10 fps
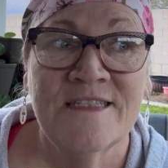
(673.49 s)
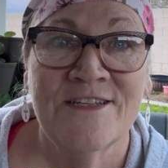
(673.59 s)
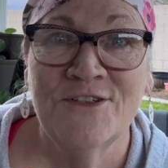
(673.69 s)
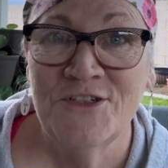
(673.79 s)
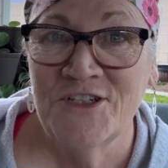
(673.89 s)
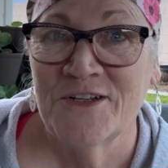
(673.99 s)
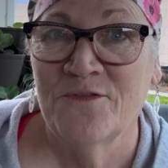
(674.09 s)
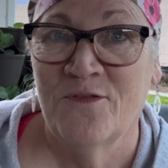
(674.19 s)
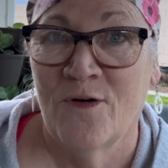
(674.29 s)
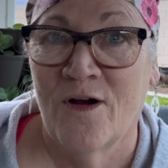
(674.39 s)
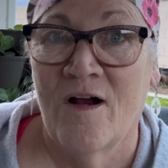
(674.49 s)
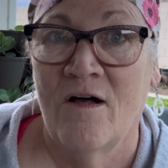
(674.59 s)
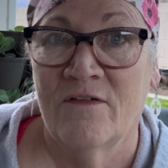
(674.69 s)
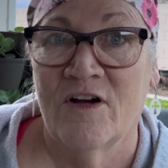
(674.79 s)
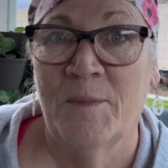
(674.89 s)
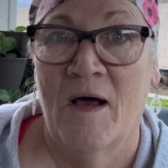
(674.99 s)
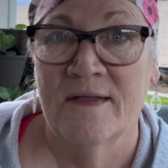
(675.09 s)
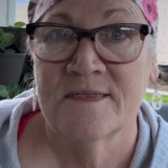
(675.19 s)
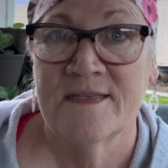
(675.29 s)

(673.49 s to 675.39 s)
solution for all of our pots